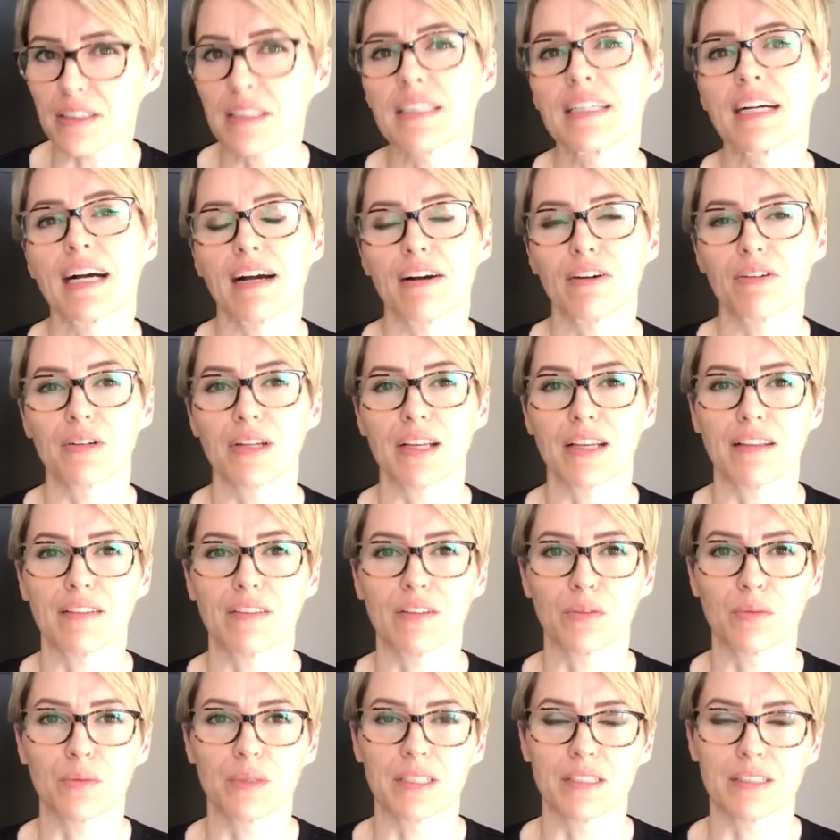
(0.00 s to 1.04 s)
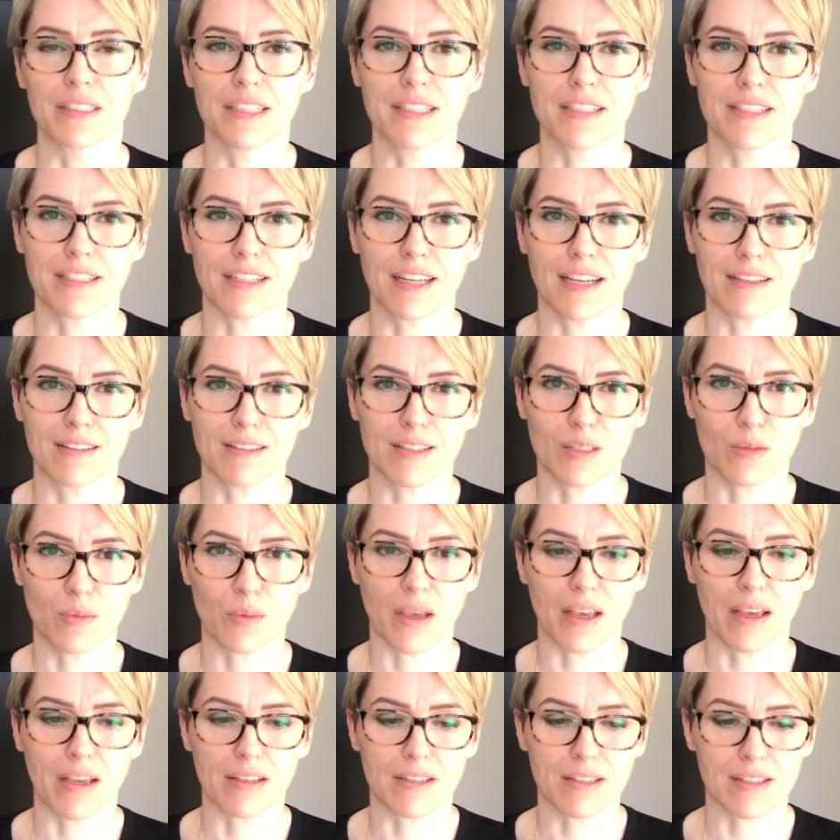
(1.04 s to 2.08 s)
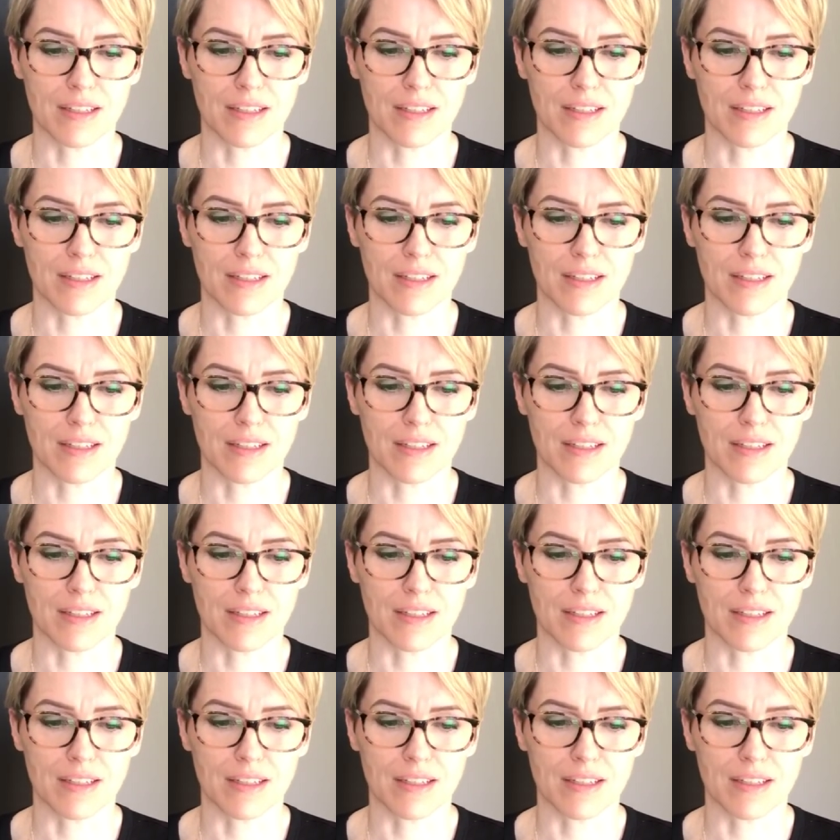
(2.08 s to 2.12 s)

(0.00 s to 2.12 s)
out in the real estate space.